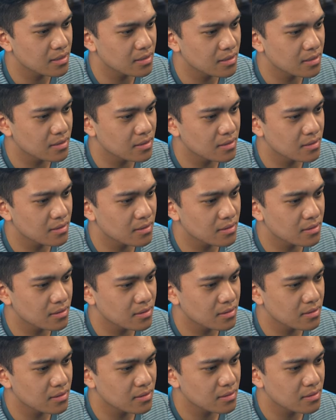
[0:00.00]

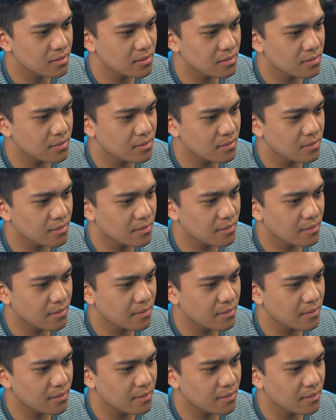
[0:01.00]

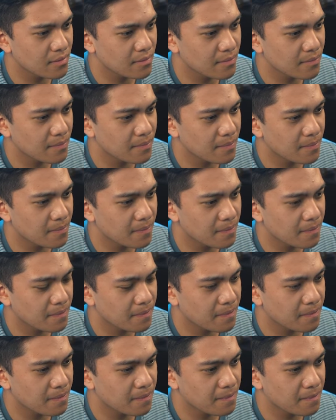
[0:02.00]

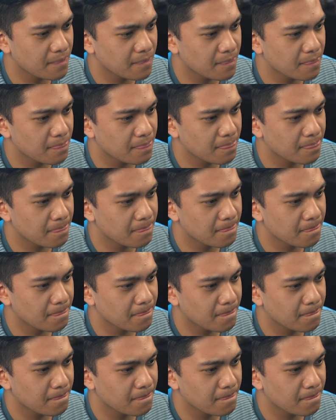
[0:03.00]
(silence)